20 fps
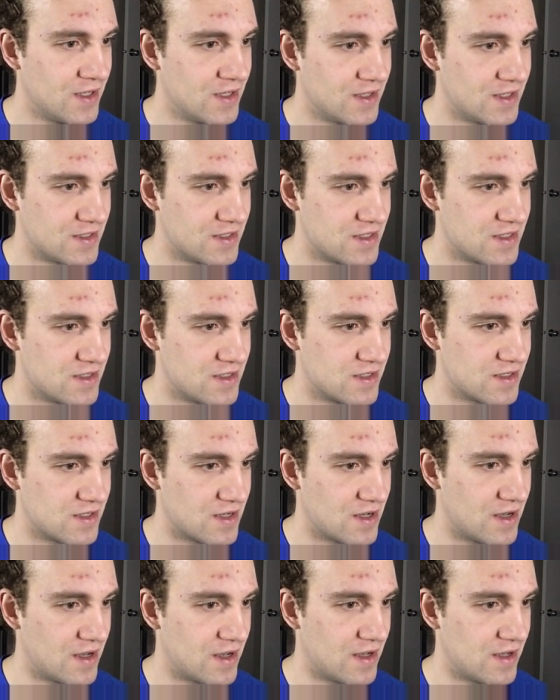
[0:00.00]
this is
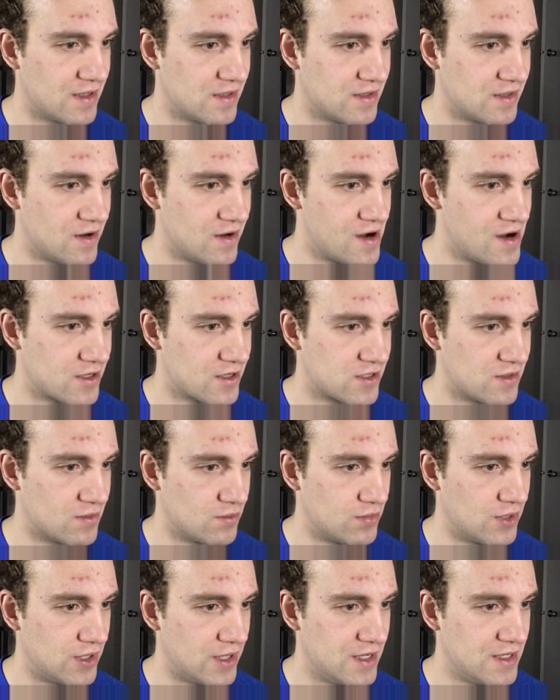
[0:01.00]
the auction
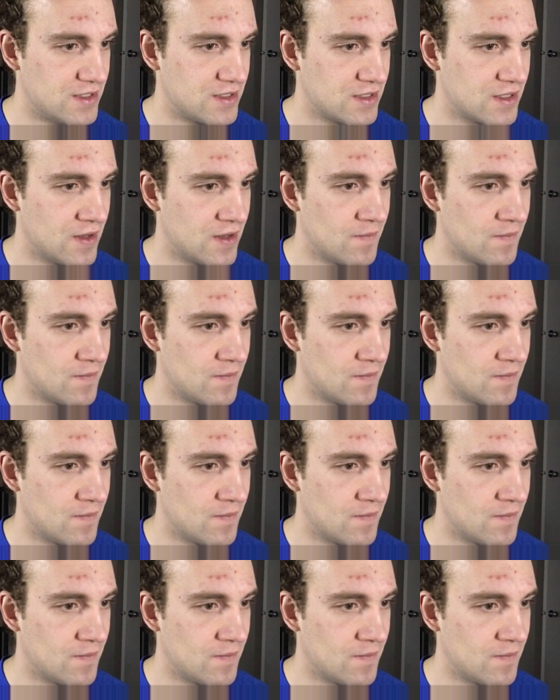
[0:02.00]
place.